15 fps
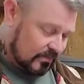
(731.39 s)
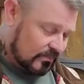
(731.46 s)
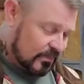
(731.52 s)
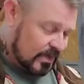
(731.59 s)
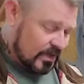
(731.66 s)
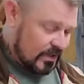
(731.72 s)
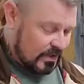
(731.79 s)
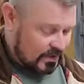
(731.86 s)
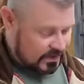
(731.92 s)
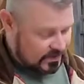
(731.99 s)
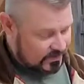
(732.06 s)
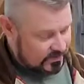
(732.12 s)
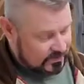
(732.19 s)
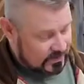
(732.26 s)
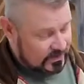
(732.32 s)

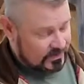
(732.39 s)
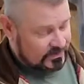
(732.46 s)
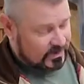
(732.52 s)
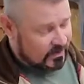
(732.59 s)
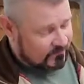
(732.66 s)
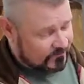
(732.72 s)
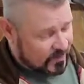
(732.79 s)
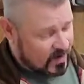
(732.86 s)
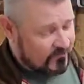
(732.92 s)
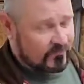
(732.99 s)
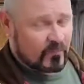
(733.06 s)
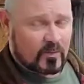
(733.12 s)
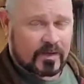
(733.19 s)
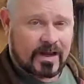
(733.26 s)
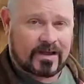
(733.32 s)
But so far
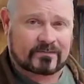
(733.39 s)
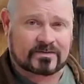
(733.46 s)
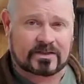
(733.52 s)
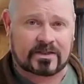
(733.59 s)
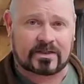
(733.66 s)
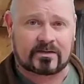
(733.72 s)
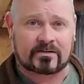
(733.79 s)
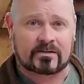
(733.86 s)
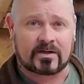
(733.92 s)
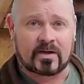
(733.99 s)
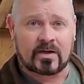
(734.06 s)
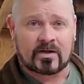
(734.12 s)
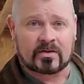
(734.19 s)
from what I've seen,